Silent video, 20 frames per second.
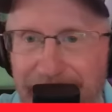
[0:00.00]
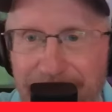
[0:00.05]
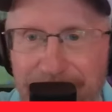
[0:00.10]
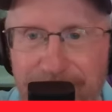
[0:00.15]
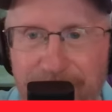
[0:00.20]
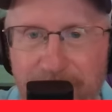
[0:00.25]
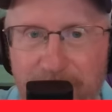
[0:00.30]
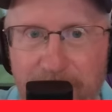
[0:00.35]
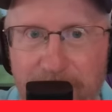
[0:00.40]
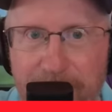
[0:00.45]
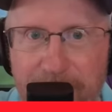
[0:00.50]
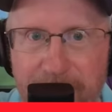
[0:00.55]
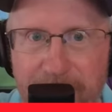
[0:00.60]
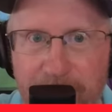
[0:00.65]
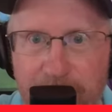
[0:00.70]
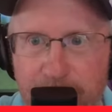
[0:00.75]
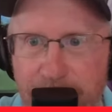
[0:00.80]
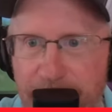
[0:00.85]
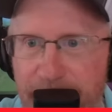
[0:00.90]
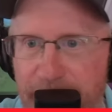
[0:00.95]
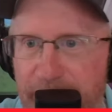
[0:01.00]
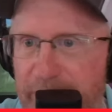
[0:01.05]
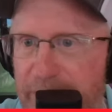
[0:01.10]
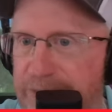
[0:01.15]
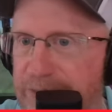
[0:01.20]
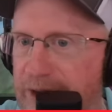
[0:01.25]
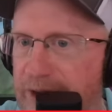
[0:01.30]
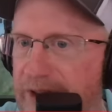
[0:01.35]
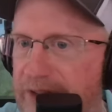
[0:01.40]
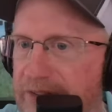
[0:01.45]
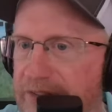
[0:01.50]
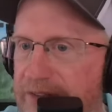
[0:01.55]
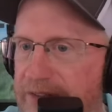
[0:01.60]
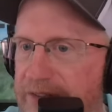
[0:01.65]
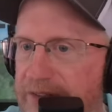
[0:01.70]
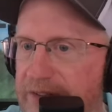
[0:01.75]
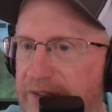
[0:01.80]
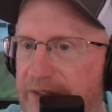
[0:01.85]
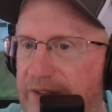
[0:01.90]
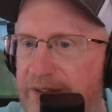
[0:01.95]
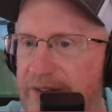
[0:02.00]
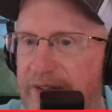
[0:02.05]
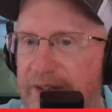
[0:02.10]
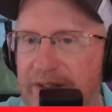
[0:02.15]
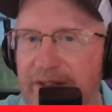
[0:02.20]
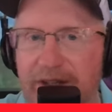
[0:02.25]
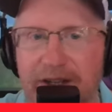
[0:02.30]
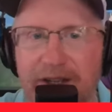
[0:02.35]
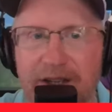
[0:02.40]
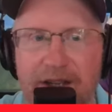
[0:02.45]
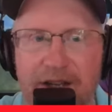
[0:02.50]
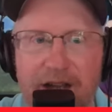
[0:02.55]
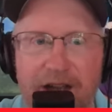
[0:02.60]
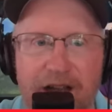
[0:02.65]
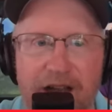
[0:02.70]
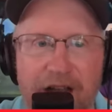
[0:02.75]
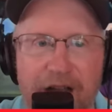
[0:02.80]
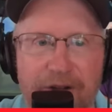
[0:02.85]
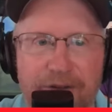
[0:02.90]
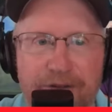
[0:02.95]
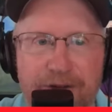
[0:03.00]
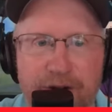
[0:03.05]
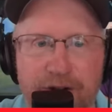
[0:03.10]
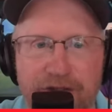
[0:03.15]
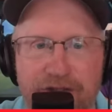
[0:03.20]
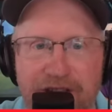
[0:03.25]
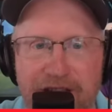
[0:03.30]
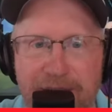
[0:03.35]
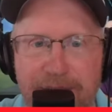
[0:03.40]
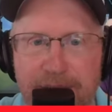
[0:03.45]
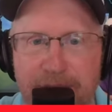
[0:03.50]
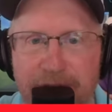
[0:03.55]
It's no embarrassment there, friend. First time